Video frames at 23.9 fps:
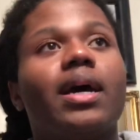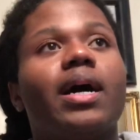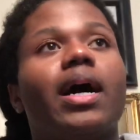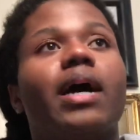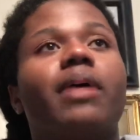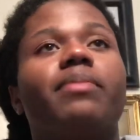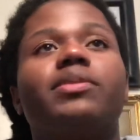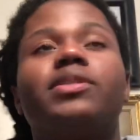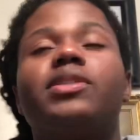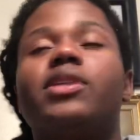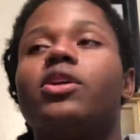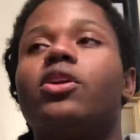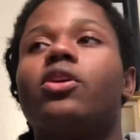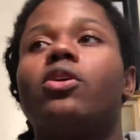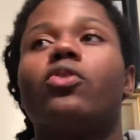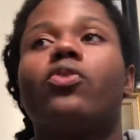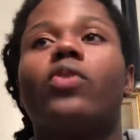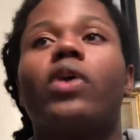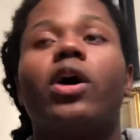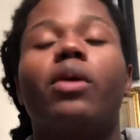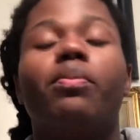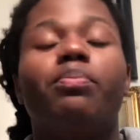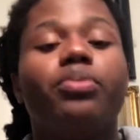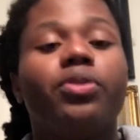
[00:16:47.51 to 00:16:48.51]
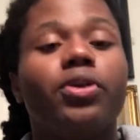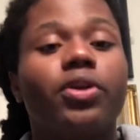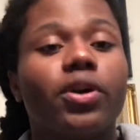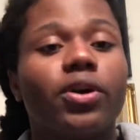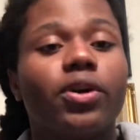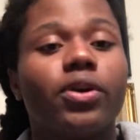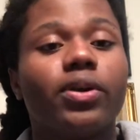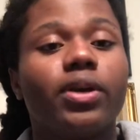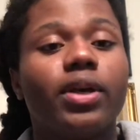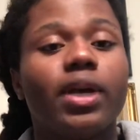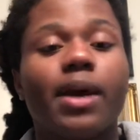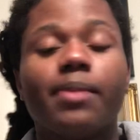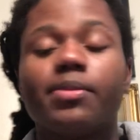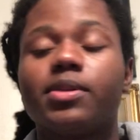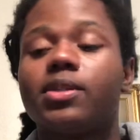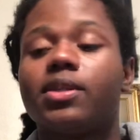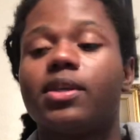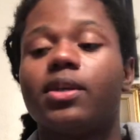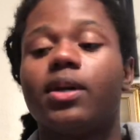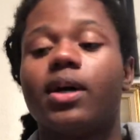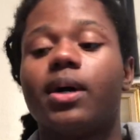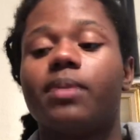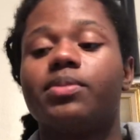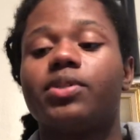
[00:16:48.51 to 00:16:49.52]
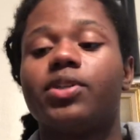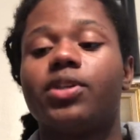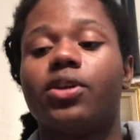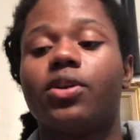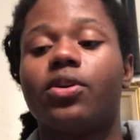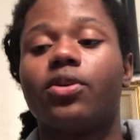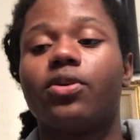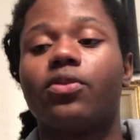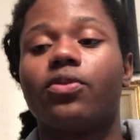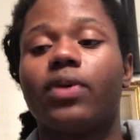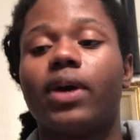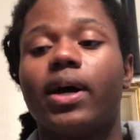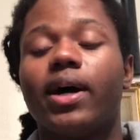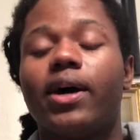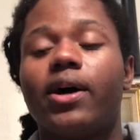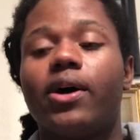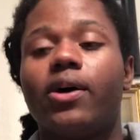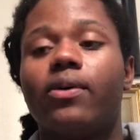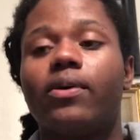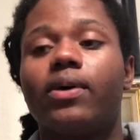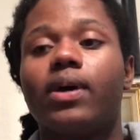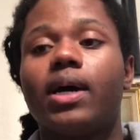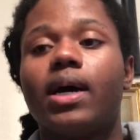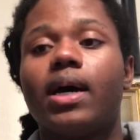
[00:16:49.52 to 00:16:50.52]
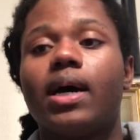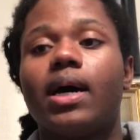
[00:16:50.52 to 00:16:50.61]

I'm centered around purity. I'm centered around,